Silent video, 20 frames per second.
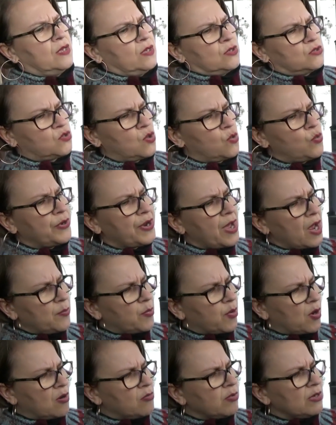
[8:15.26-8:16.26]
So what I'll
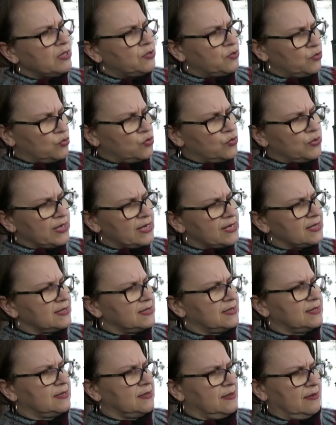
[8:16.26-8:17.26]
probably do
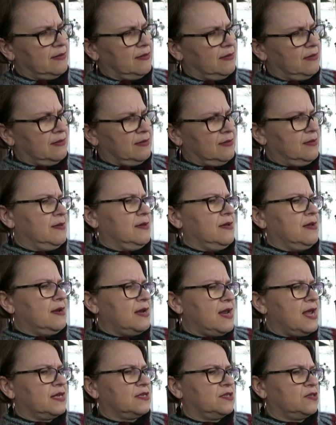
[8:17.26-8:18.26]
is
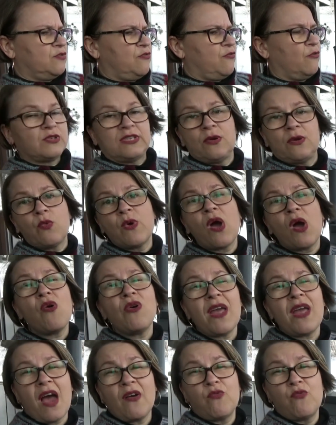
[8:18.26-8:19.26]
see, we
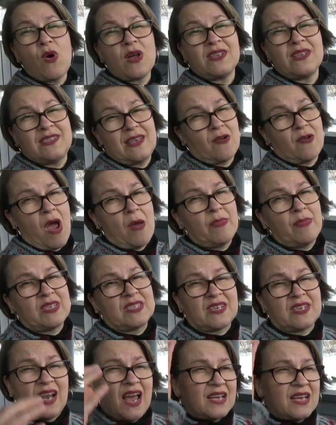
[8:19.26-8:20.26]
only have one
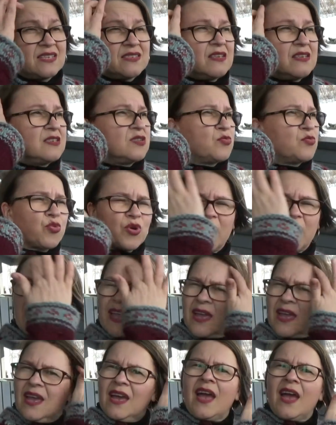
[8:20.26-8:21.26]
ceramics class this
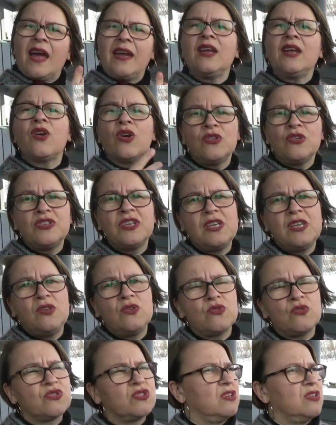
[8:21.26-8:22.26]
spring, and it
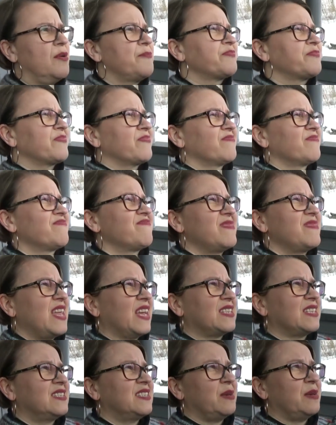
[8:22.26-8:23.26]
continues
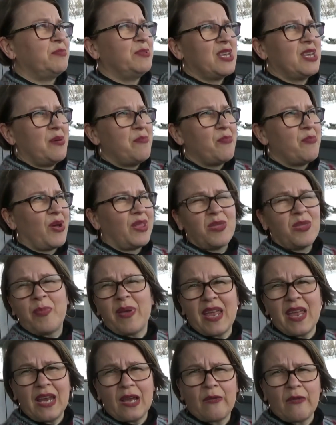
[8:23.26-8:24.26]
next September. At the
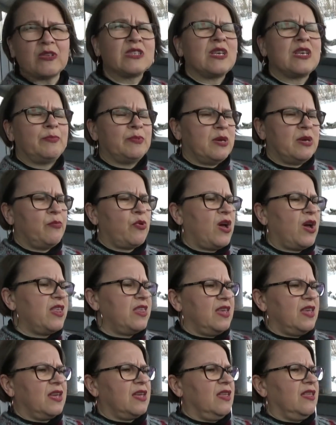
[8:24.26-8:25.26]
beginning of September, I
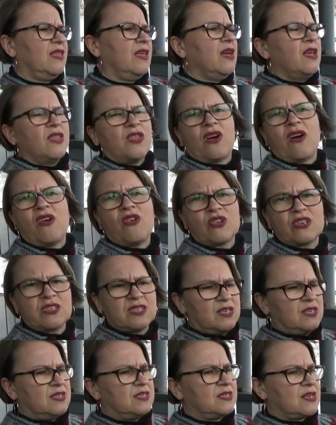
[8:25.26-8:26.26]
think the
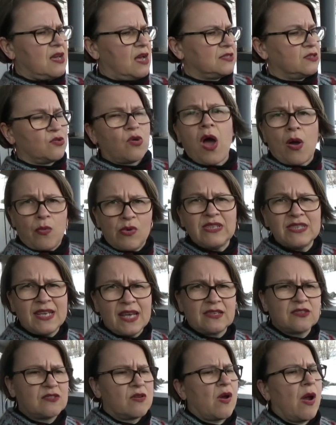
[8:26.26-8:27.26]
courses start. So I will
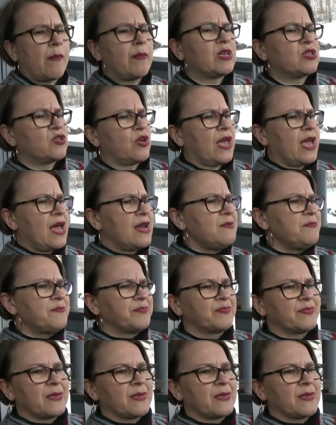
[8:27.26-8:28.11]
take ceramics again.